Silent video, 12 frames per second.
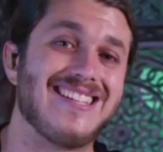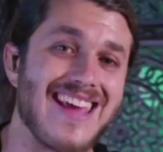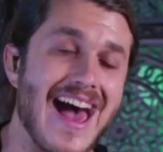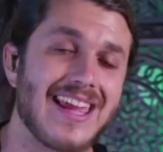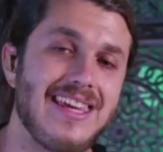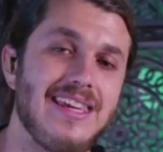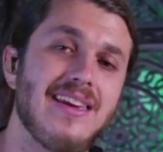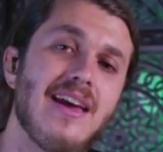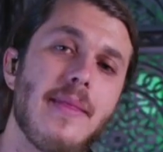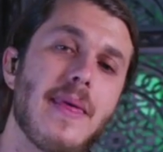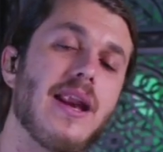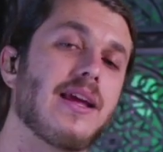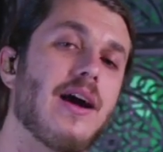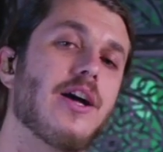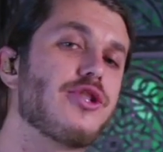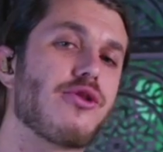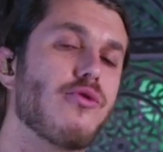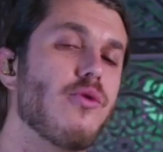and attacky that it
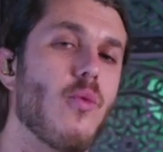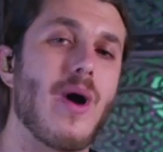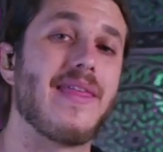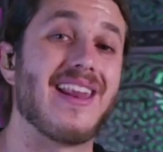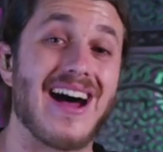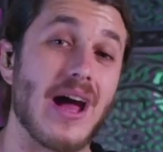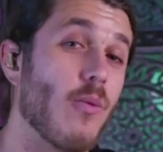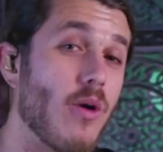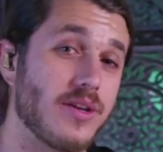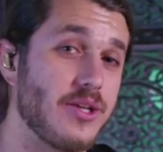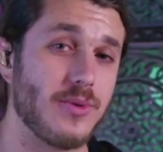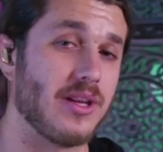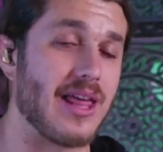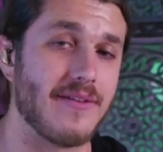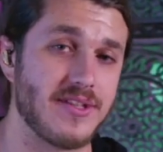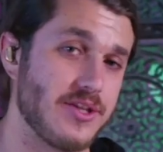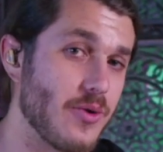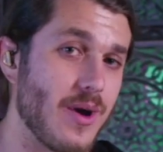cuts through the way that I want to in a
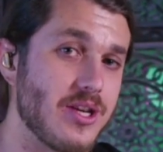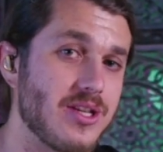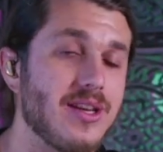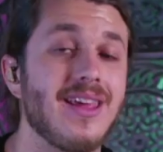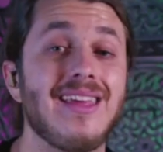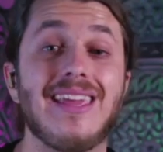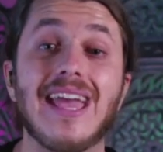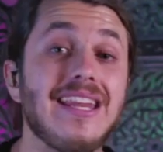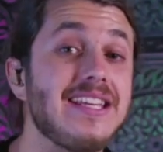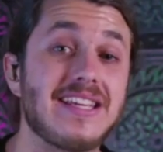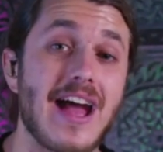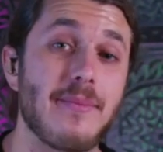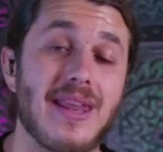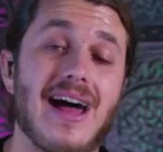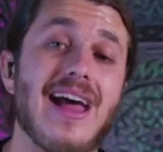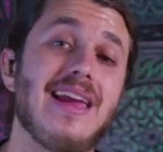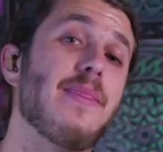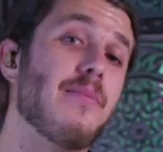live situation. Anytime
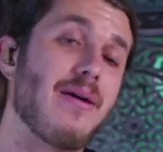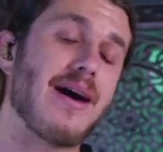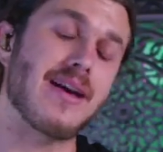that I, in the